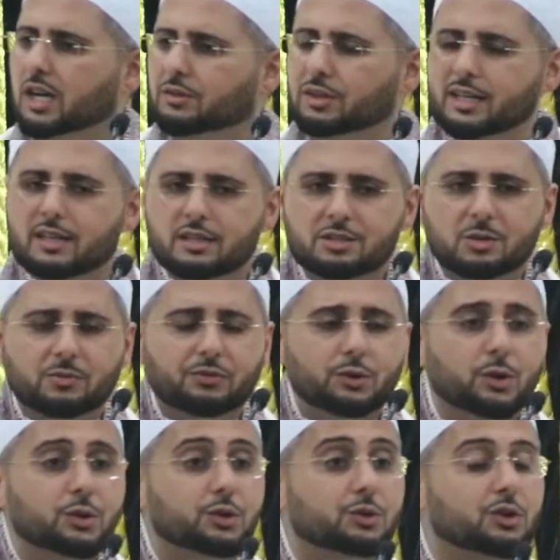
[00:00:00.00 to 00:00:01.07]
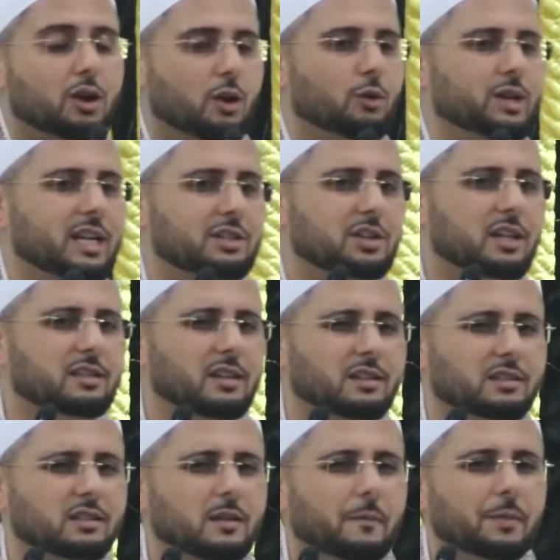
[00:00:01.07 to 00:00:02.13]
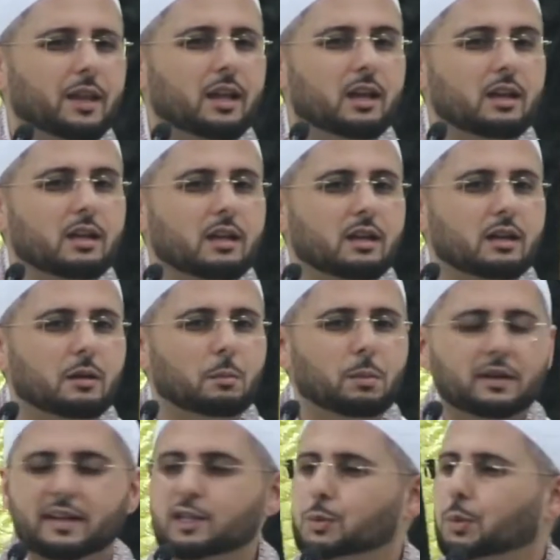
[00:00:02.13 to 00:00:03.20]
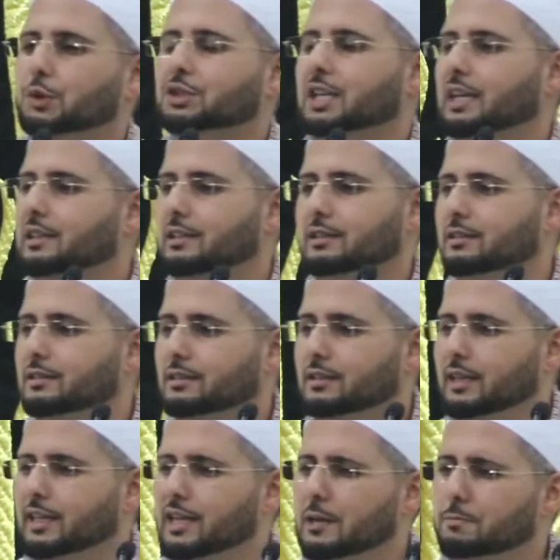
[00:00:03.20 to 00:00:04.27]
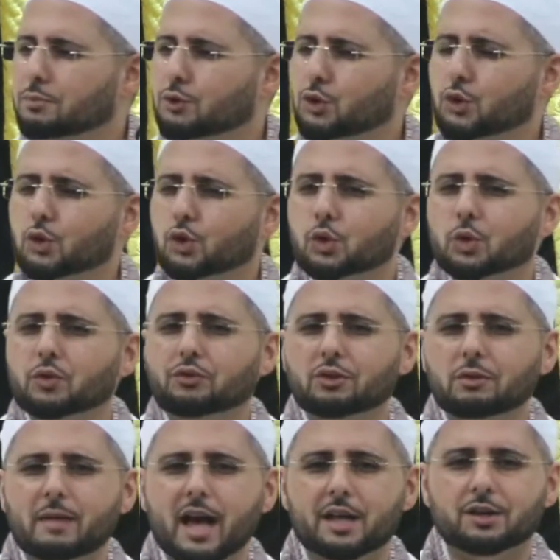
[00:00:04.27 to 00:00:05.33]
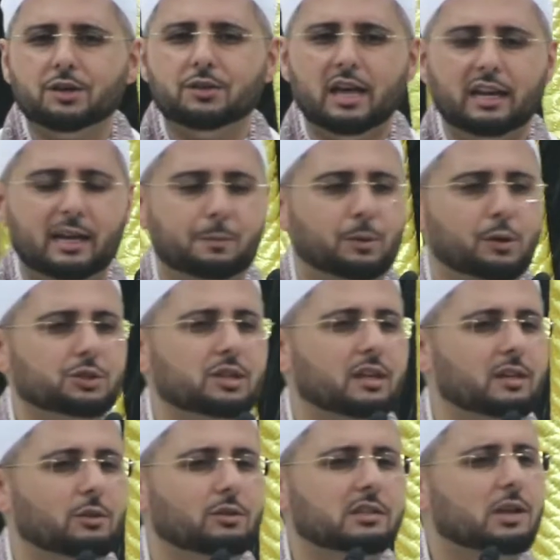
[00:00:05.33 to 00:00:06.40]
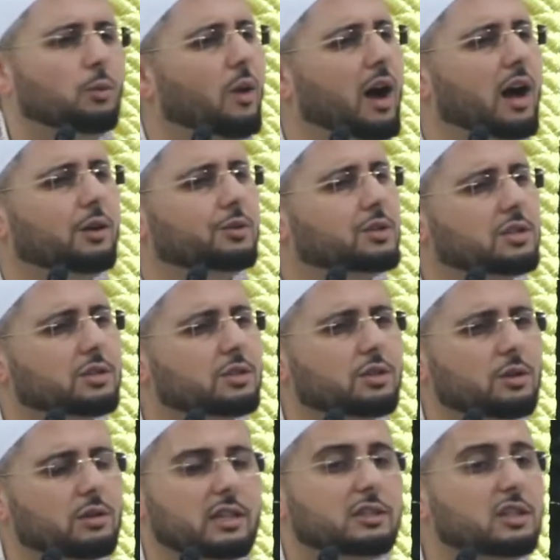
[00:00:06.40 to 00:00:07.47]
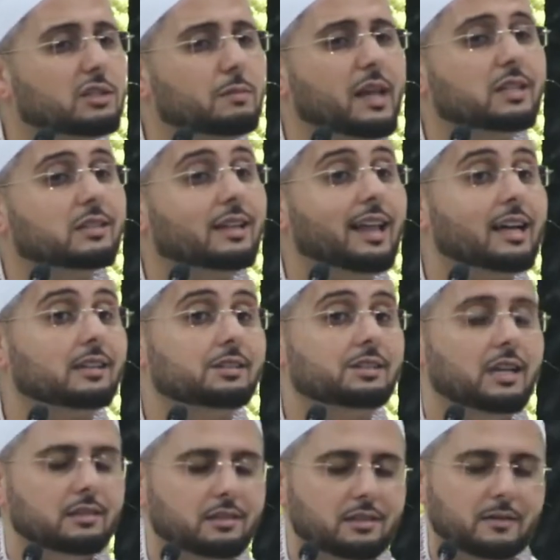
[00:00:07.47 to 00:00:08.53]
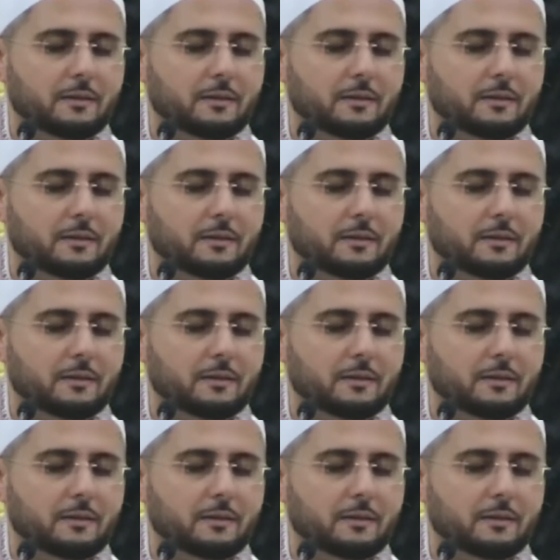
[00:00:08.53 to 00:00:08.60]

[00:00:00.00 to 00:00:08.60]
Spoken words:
it is to further their own agendas? But it's presented in a beautiful manner that a person can only say, wow, this is so, it just makes a lot of sense.